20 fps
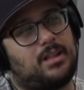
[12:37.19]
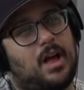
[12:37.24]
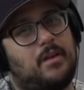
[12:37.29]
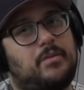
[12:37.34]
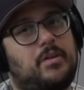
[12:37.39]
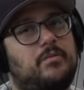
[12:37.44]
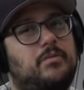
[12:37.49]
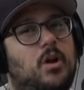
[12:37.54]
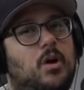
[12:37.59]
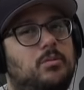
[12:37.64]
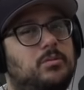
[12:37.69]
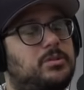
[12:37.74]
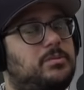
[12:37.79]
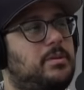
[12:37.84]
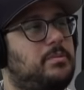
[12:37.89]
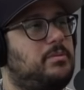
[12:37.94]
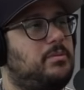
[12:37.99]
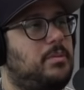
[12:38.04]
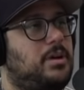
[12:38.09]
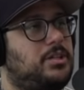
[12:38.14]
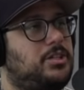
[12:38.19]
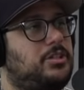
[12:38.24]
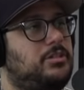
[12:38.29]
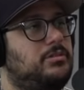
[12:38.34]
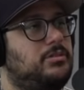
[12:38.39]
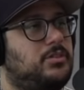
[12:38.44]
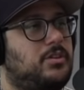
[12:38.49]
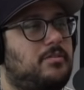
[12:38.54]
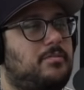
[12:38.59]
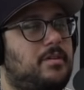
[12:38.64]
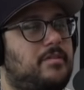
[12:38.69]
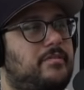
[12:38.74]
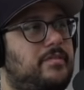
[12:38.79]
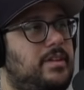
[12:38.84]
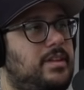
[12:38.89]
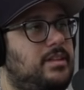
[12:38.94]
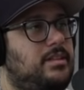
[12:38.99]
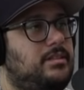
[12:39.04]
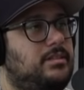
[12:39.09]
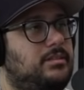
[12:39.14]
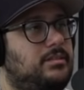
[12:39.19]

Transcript: I've given homeless people my shoes off my feet.